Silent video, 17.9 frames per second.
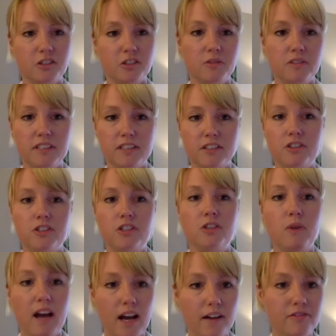addiction,
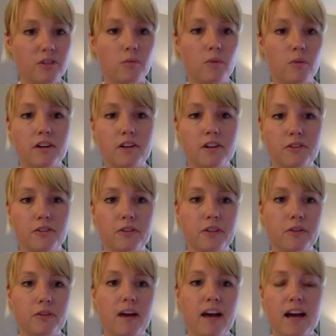you have to walk through it.
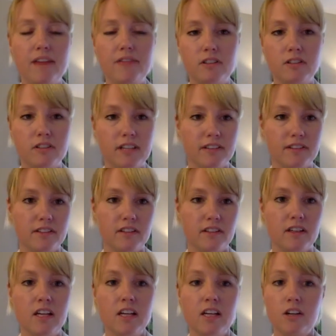You have to look at
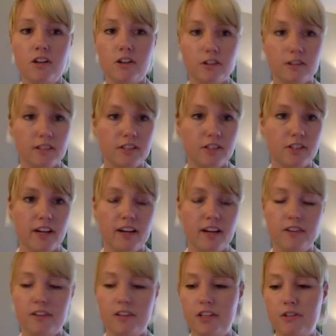the early
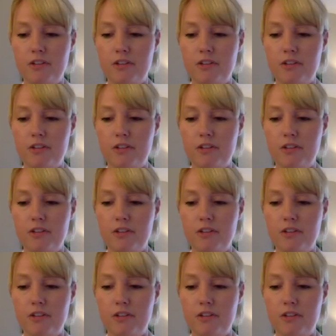childhood.